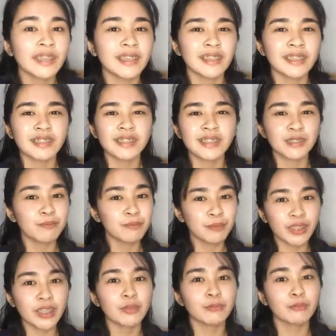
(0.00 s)
can
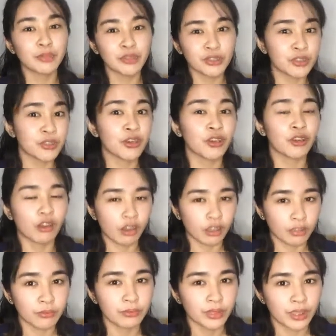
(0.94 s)
simply boost your
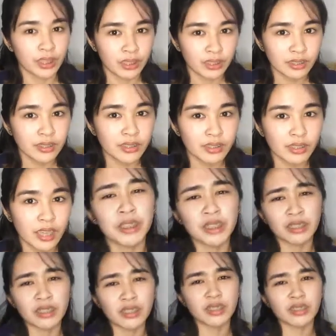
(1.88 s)
confidence
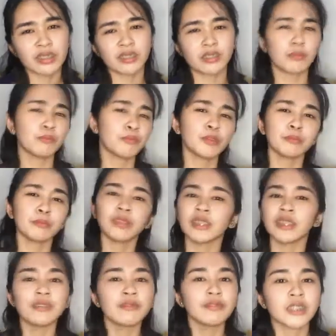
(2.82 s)
because someone
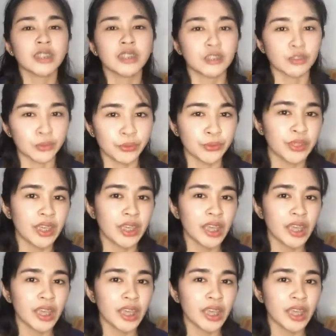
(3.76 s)
believes in you